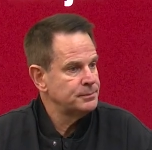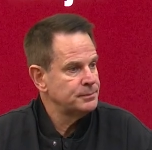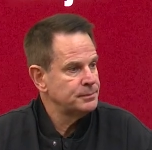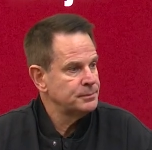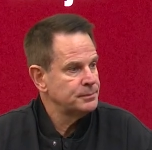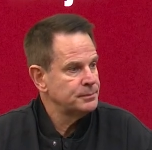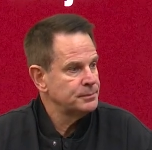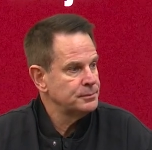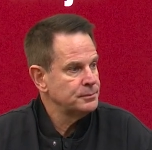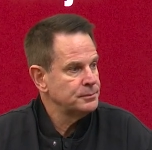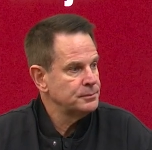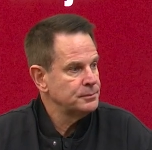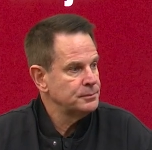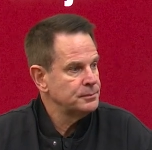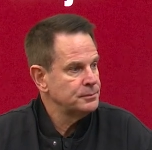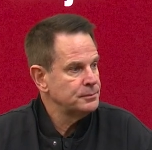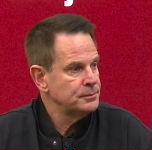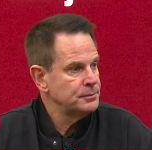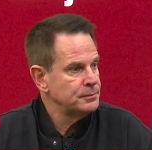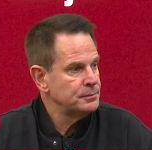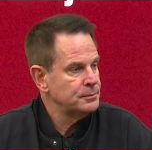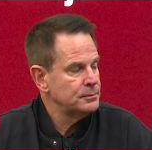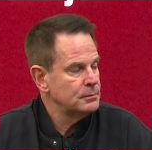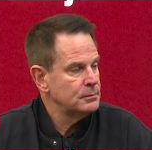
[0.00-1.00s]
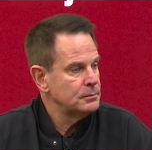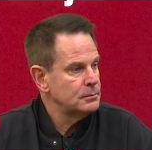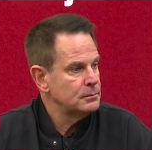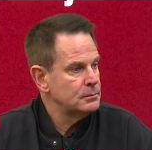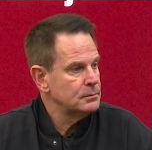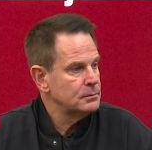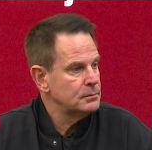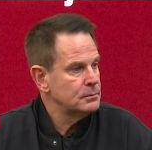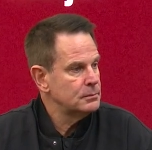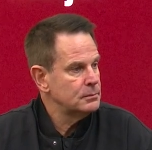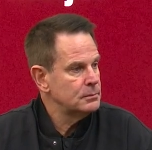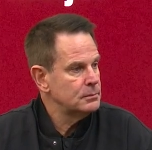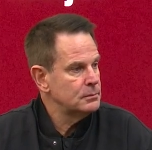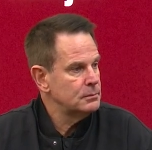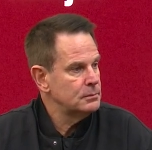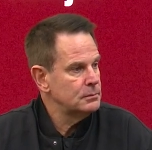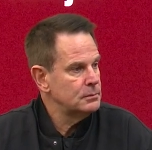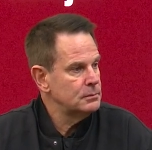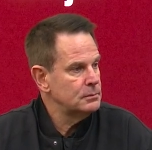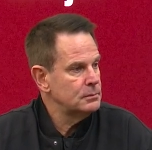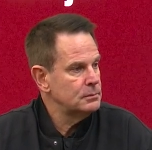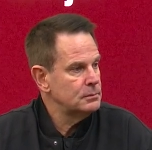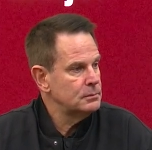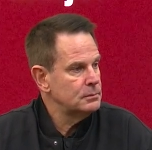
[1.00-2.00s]

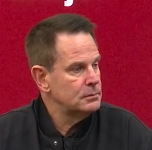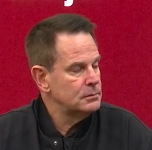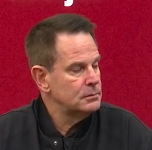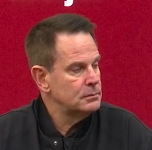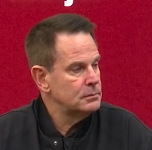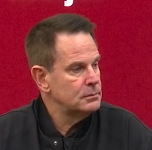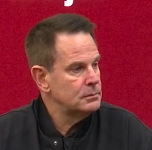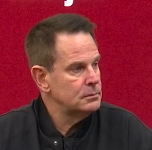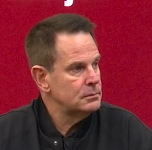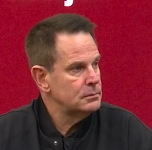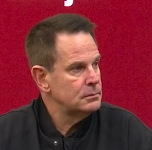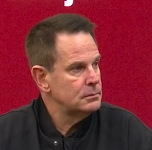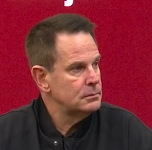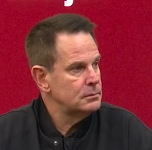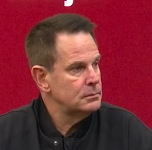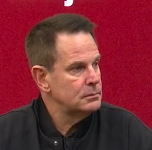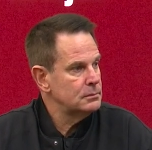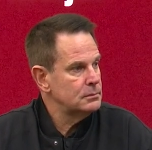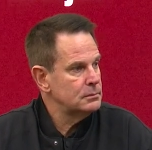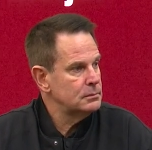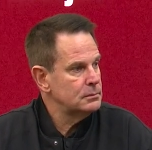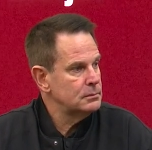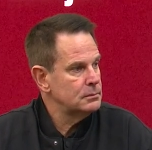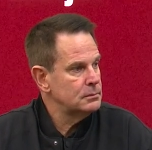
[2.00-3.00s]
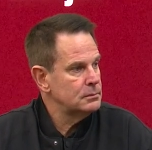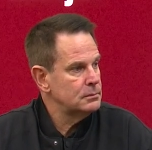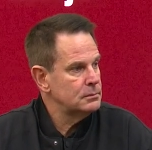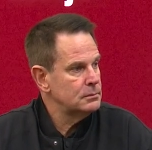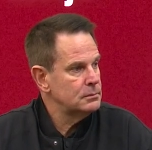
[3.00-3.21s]
(silence)